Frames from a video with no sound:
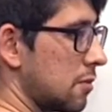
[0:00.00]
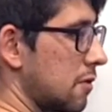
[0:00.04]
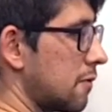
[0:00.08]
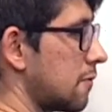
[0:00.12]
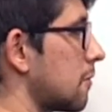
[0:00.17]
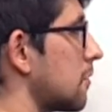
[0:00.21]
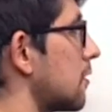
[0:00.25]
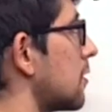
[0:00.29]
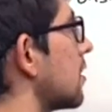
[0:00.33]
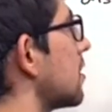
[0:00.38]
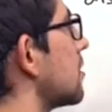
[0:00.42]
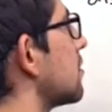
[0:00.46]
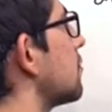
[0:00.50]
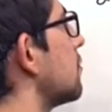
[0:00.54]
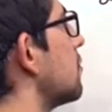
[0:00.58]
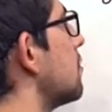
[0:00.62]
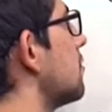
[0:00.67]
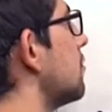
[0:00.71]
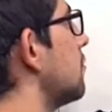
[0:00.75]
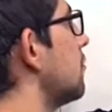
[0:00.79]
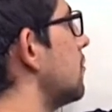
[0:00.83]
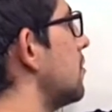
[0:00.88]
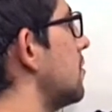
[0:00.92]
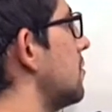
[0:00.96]
If you are taking
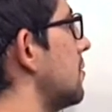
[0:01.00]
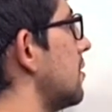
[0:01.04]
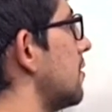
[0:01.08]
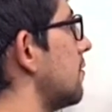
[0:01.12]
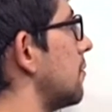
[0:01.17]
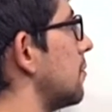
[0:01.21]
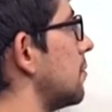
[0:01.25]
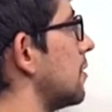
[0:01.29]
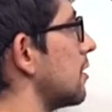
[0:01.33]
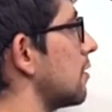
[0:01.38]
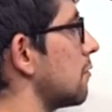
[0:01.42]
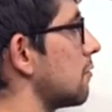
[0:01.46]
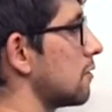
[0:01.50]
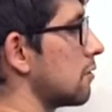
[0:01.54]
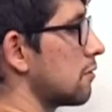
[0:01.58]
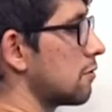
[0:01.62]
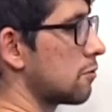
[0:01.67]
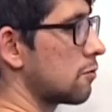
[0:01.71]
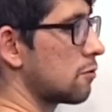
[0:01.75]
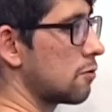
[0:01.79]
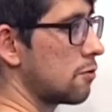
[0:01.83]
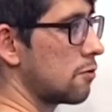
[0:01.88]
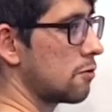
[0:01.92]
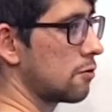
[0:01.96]
third term, it will be equal to
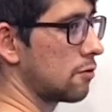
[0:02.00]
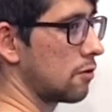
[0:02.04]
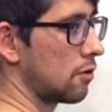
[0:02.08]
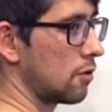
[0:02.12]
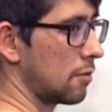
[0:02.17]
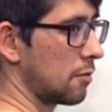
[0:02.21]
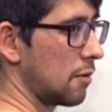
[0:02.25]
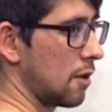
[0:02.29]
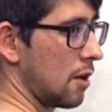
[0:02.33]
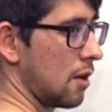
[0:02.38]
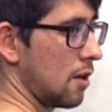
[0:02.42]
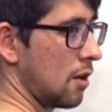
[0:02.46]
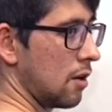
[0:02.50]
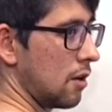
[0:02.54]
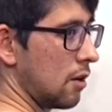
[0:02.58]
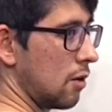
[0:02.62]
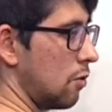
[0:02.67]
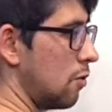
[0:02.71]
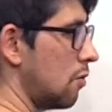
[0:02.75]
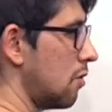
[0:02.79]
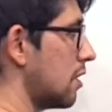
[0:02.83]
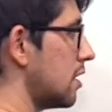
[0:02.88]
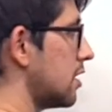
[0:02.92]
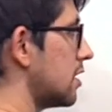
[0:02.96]
third term.
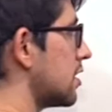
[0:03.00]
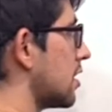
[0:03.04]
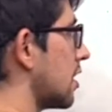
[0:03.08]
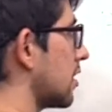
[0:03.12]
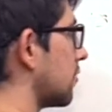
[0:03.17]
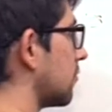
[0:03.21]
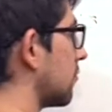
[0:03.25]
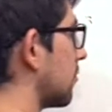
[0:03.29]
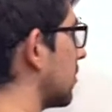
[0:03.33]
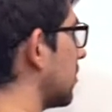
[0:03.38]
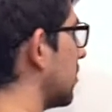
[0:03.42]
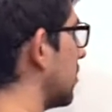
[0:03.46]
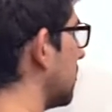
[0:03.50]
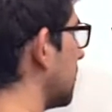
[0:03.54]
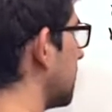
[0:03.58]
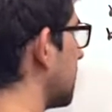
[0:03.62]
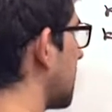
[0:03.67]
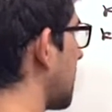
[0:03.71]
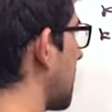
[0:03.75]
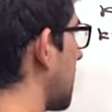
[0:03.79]
Or in general,